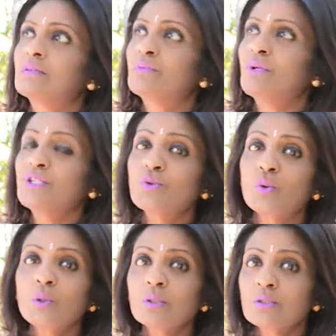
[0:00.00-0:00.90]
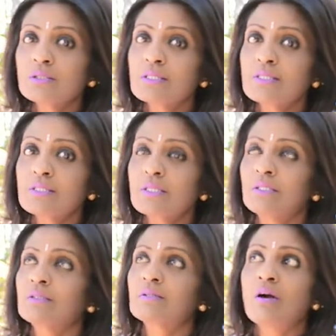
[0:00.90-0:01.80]
rituals,
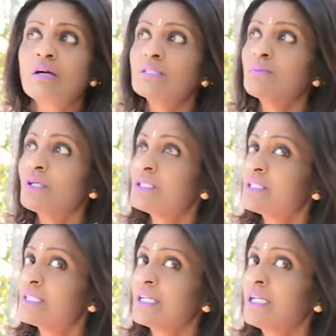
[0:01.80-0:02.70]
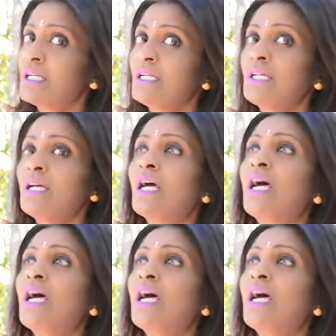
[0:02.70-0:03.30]
cartomancy,